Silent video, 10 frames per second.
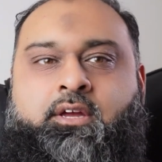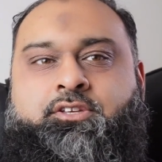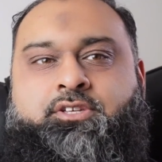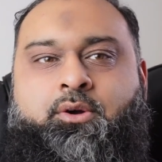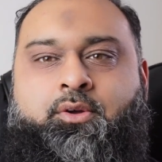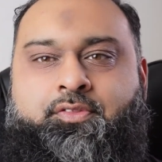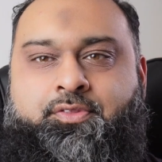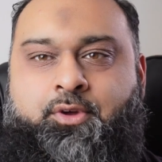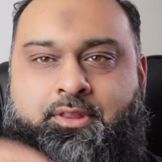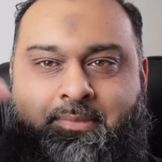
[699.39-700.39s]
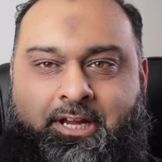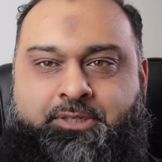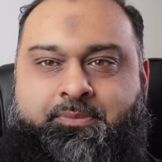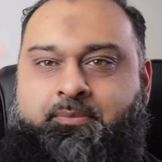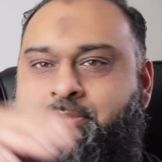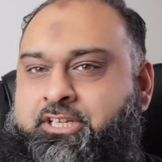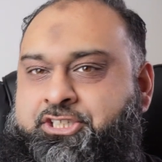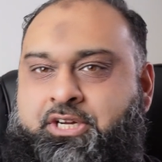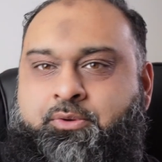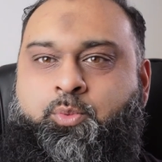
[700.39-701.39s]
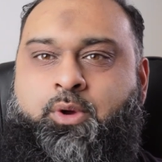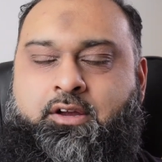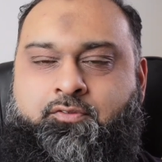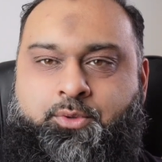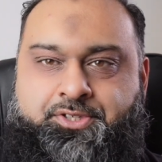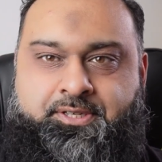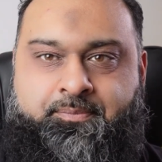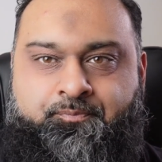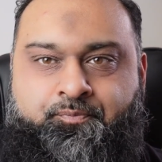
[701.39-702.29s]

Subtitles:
So not the management, but the general workforce.